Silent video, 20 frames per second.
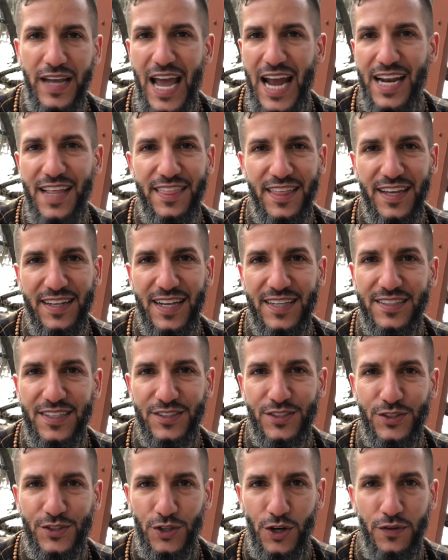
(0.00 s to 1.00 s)
anything that
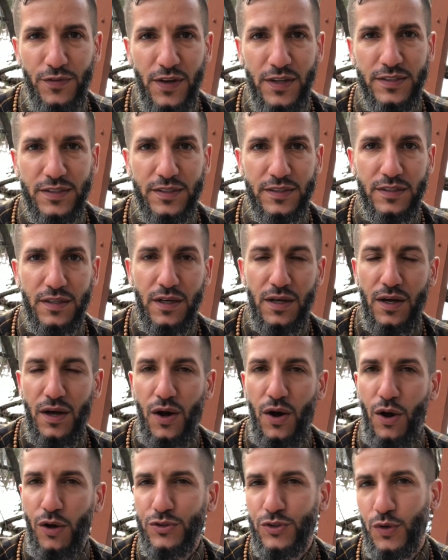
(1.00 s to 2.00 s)
doesn't serve us
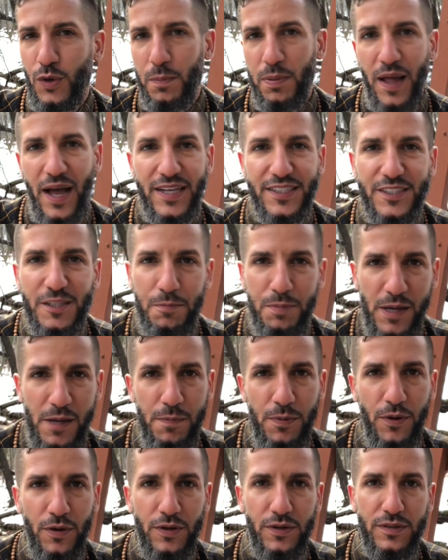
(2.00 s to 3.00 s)
also applies to
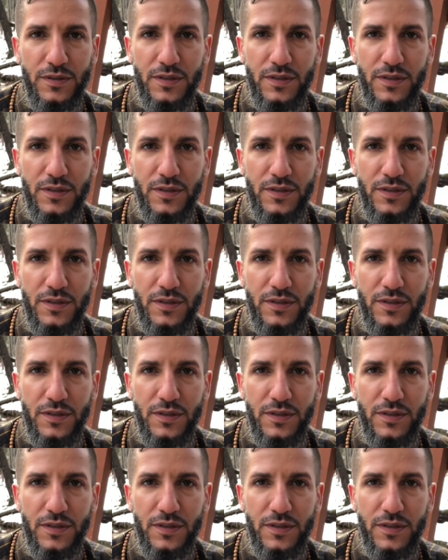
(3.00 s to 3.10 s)
people.